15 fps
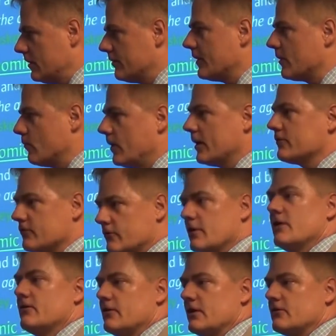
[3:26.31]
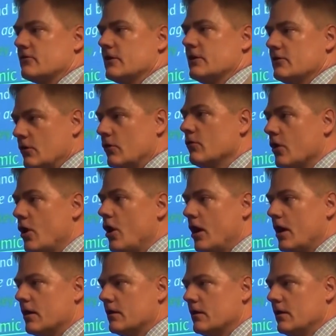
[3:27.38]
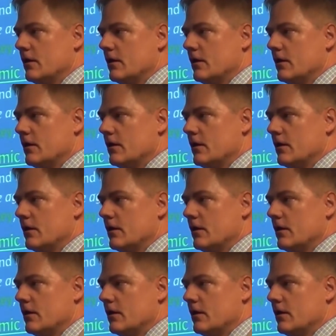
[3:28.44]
There was essentially no law.